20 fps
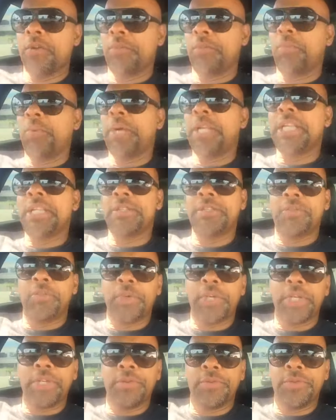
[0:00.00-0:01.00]
What is
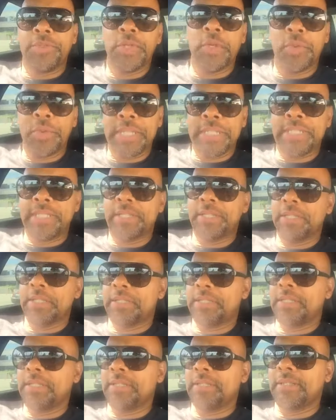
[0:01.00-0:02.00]
what are you doing to
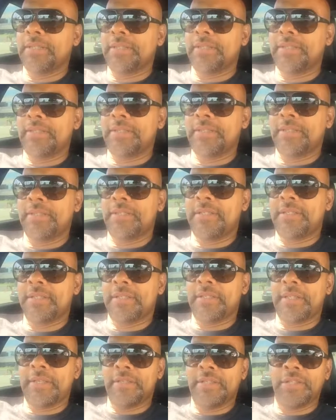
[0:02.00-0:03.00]
to, to
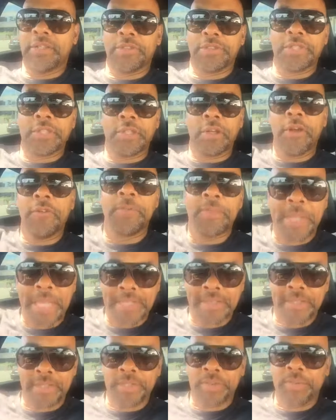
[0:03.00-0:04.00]
you know to learn from that
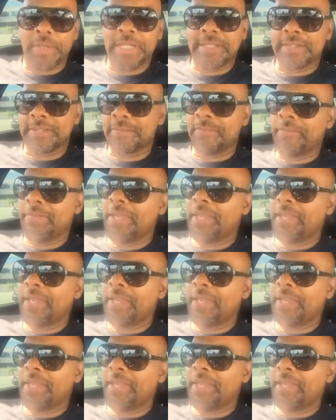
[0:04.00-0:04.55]
situation?